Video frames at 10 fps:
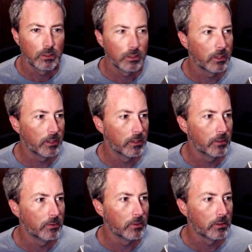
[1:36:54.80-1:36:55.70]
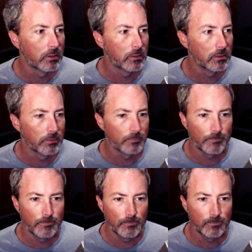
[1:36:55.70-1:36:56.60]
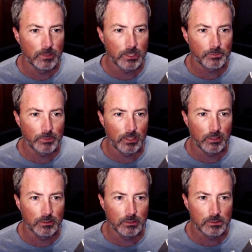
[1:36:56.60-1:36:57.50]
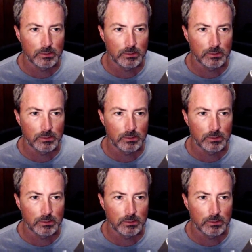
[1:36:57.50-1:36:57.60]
And last but not least,